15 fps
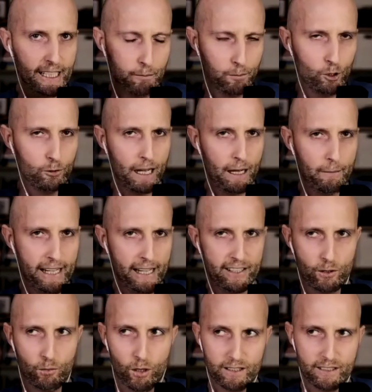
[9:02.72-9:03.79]
of blew my mind
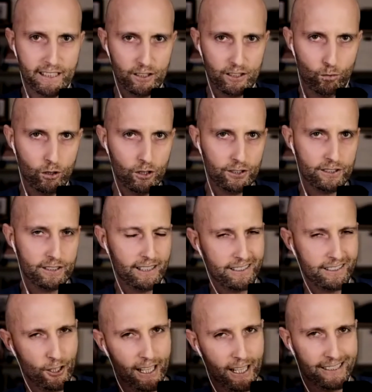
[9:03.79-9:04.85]
and what sales was, and that it's
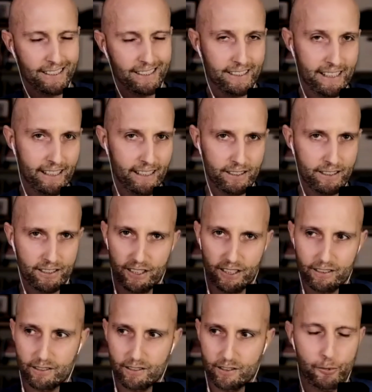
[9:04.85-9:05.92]
not actually sales, it's
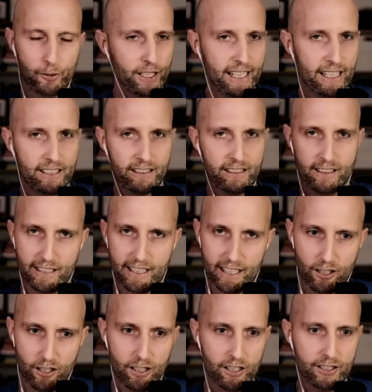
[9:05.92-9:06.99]
just communication, it's
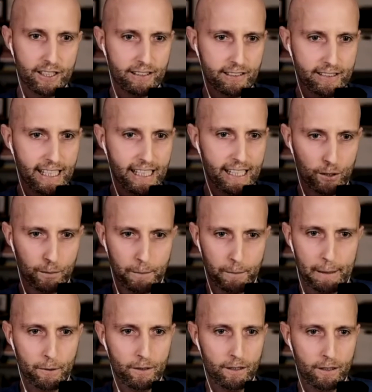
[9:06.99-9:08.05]
psychology, it's dealing with
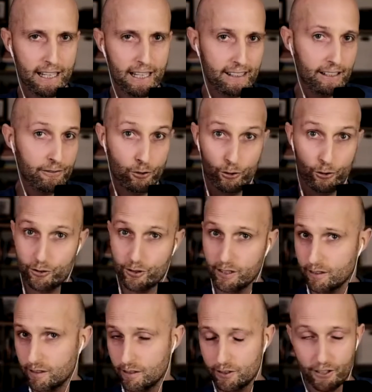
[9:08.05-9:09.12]
people. And I've used it
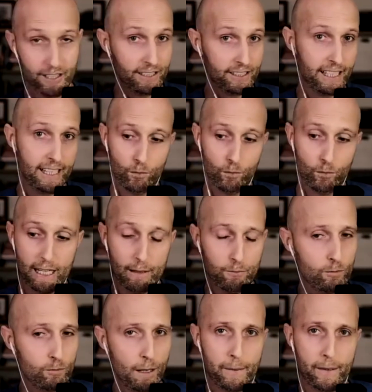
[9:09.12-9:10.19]
to this day way
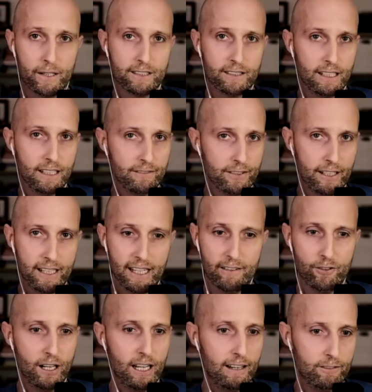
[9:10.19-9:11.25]
more in my personal life than I
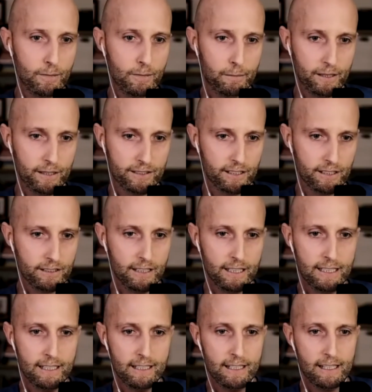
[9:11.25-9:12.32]
ever have in my business.
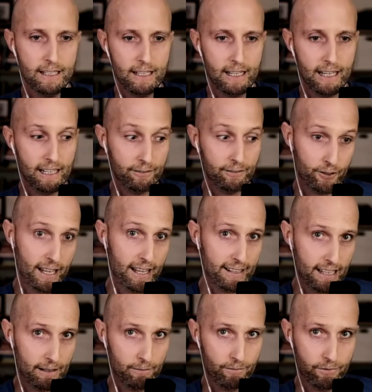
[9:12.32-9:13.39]
And for that,
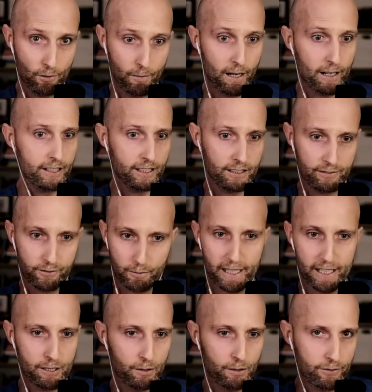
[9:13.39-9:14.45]
I'm for Marcus, for
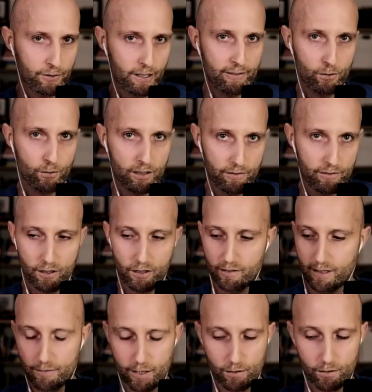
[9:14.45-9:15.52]
Benjamin, for everyone involved,
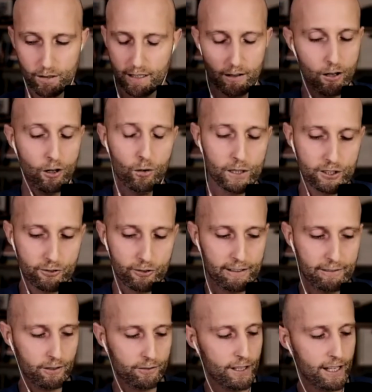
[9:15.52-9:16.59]
I'm you know always
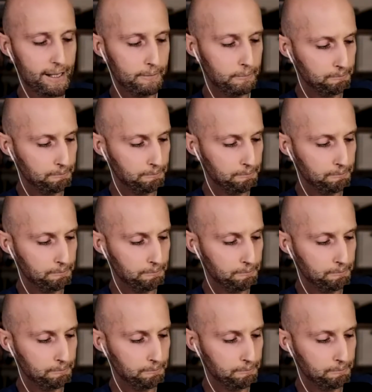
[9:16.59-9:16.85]
grateful for that.